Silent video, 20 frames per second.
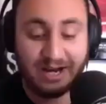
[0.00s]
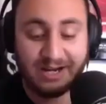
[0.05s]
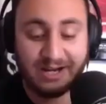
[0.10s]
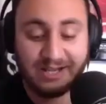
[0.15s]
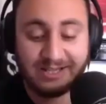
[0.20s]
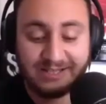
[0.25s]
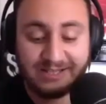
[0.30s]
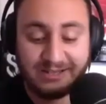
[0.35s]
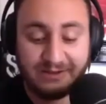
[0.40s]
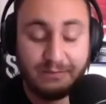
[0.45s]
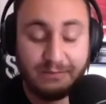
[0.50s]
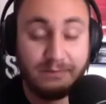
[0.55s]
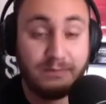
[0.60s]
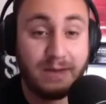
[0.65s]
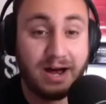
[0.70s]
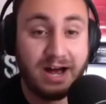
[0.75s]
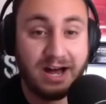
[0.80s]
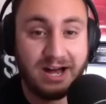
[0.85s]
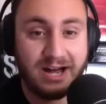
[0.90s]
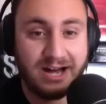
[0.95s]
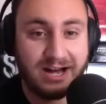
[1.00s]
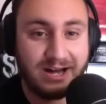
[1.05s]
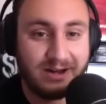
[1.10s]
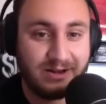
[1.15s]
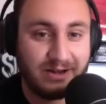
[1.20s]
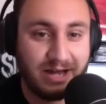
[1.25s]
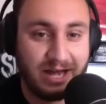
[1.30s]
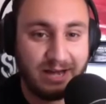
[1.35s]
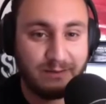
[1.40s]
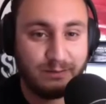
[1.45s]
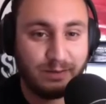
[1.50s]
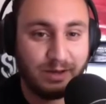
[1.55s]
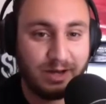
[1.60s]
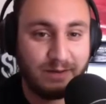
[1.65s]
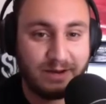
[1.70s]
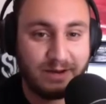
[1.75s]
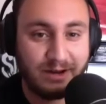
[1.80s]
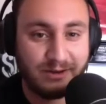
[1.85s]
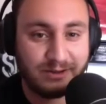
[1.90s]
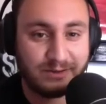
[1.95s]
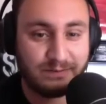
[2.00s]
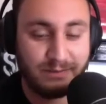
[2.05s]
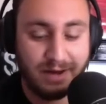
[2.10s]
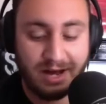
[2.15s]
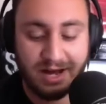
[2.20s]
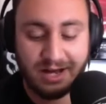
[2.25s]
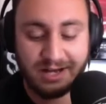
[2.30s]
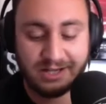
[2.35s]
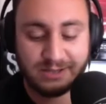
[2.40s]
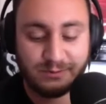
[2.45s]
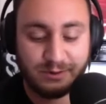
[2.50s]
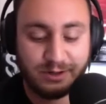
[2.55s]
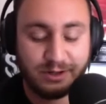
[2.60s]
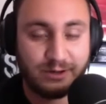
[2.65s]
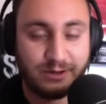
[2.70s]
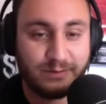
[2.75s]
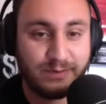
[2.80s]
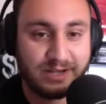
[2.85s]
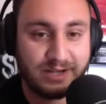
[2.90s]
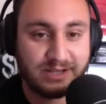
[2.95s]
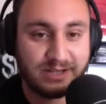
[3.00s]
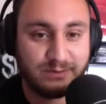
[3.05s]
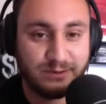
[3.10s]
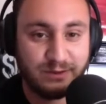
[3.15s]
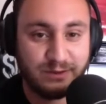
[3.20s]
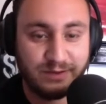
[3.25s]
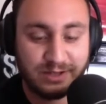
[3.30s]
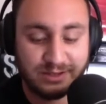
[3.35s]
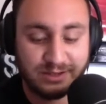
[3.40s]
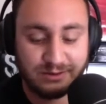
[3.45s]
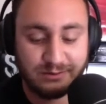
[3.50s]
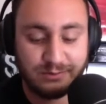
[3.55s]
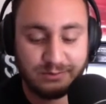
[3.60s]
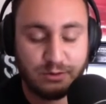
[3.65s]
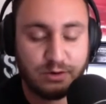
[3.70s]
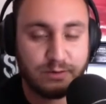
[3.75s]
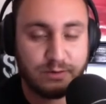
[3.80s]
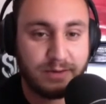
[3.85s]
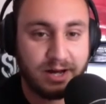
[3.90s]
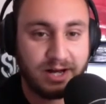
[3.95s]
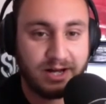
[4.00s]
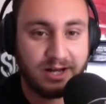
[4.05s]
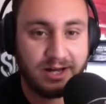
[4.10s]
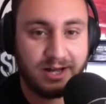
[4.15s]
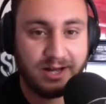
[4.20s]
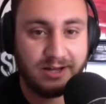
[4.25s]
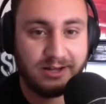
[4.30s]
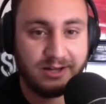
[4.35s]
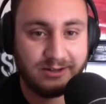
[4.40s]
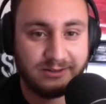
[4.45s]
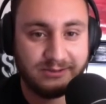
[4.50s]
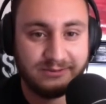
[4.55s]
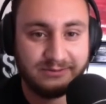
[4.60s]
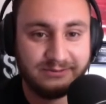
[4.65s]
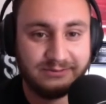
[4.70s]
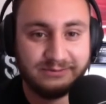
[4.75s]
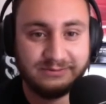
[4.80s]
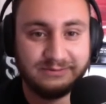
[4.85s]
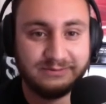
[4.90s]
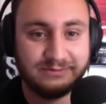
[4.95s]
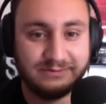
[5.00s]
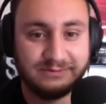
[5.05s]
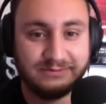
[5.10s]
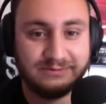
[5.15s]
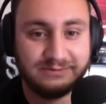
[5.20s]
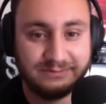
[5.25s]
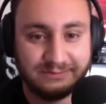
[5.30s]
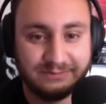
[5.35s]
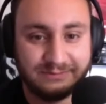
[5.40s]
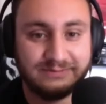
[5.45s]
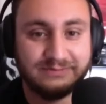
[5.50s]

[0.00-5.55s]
to be honest, hey, Blumhouse, Ma is one of your best movies. Do more Ma. Yeah, Ma